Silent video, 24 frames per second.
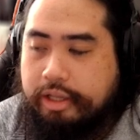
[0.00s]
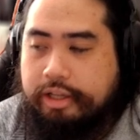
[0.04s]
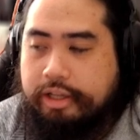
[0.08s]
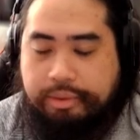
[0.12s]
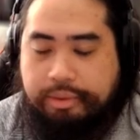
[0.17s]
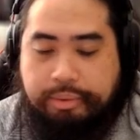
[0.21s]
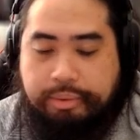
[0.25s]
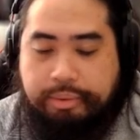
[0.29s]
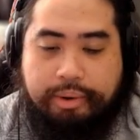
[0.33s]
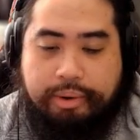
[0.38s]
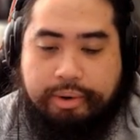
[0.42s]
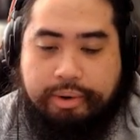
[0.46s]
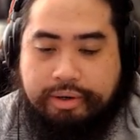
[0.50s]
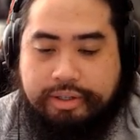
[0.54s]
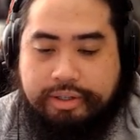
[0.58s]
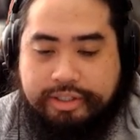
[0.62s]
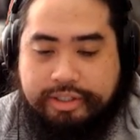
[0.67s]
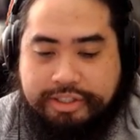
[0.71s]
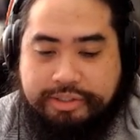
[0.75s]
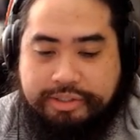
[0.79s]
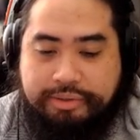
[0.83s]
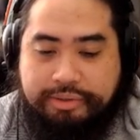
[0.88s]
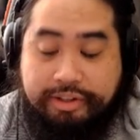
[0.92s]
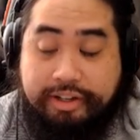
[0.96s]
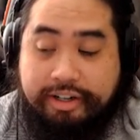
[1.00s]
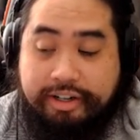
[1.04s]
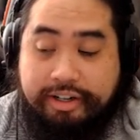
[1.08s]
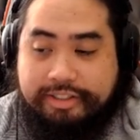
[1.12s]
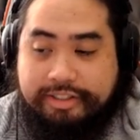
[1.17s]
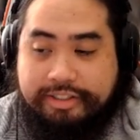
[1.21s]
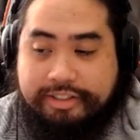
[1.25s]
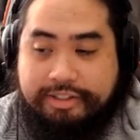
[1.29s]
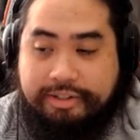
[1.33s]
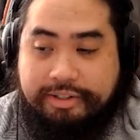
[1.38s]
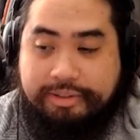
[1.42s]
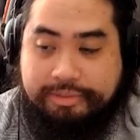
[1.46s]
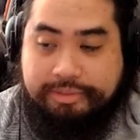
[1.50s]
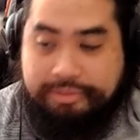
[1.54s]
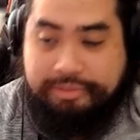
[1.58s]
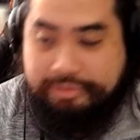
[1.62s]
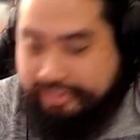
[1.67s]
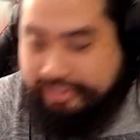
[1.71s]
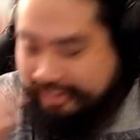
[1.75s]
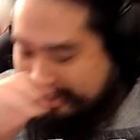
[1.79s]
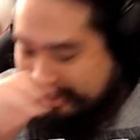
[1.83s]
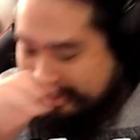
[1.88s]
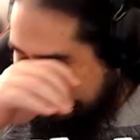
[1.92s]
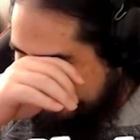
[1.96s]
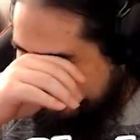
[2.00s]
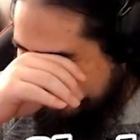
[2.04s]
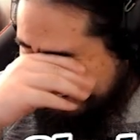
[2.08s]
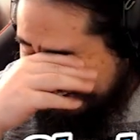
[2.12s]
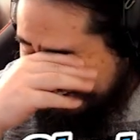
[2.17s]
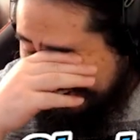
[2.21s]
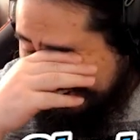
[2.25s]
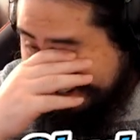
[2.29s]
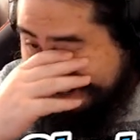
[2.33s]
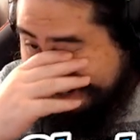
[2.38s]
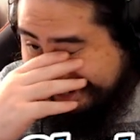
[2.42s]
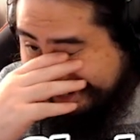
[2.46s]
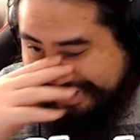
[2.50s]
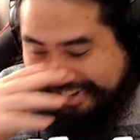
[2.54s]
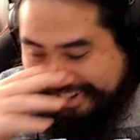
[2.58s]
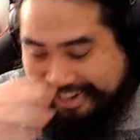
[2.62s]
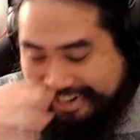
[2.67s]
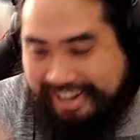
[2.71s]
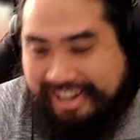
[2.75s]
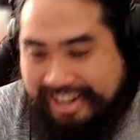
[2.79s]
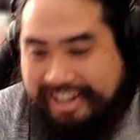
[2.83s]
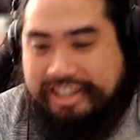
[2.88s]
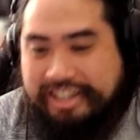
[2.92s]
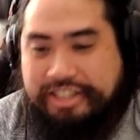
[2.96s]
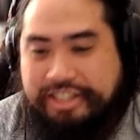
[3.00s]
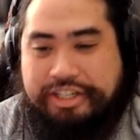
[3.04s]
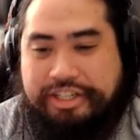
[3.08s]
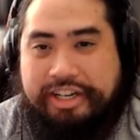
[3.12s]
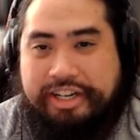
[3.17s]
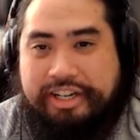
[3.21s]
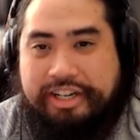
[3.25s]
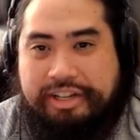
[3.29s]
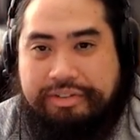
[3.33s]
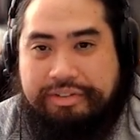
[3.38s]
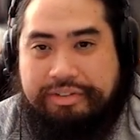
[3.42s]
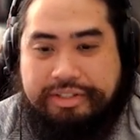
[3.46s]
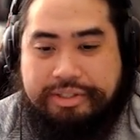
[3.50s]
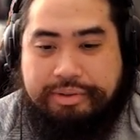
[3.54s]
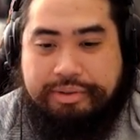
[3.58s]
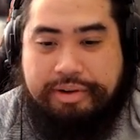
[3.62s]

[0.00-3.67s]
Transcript: were still there, so because you didn't leave until